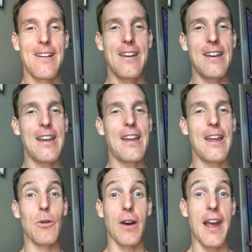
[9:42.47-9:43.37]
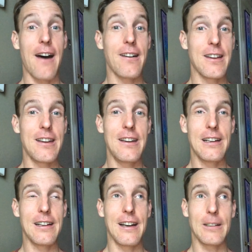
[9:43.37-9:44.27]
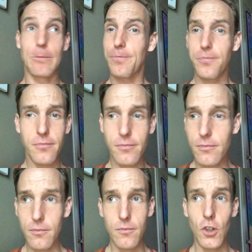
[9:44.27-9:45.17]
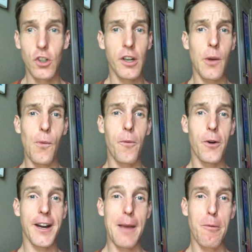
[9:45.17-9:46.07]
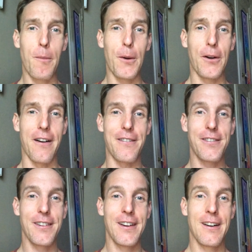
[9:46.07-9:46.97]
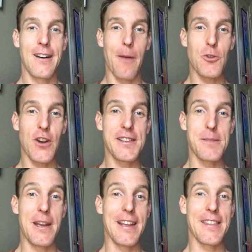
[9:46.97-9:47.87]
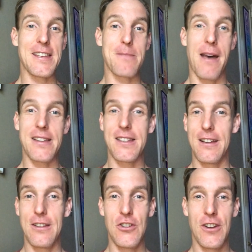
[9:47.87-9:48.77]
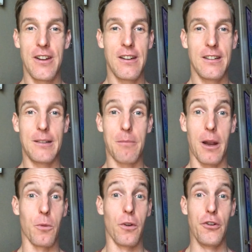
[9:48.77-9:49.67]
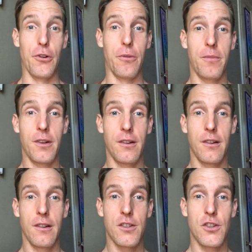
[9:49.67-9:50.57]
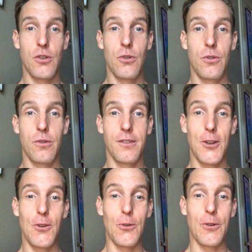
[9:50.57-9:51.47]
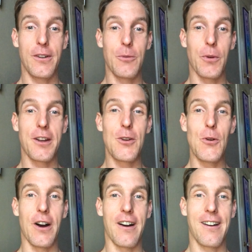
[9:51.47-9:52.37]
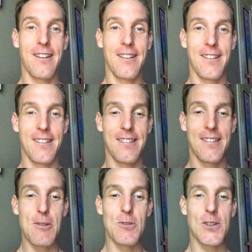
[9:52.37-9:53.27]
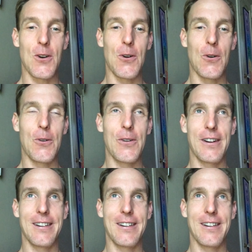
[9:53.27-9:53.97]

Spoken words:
in reality, look at what we're capable of. I'm transmitting this message in my room to you and where you are. And so